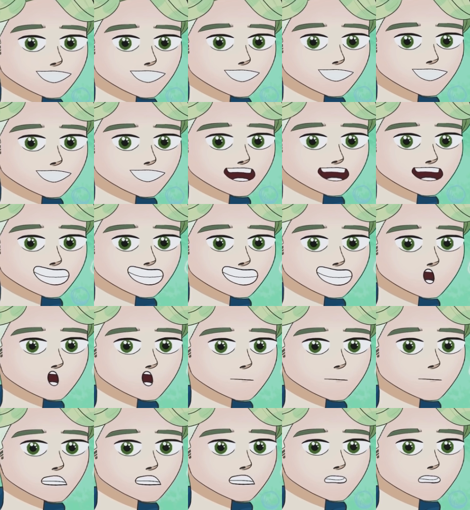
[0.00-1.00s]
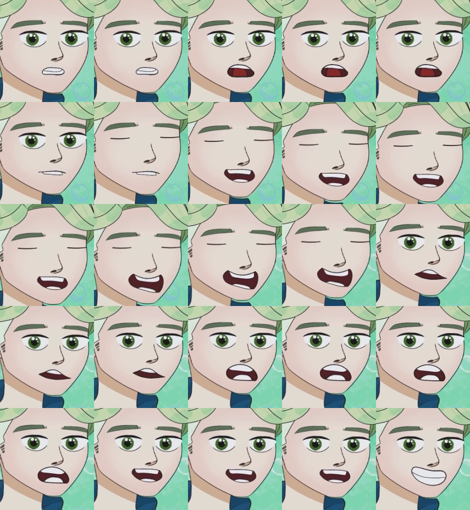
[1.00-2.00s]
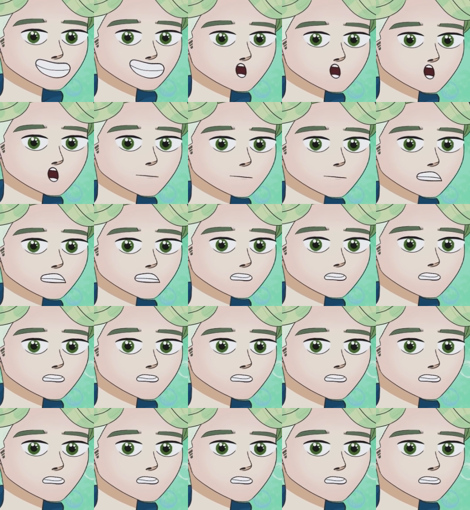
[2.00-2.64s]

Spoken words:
to what happened next. I remember opening my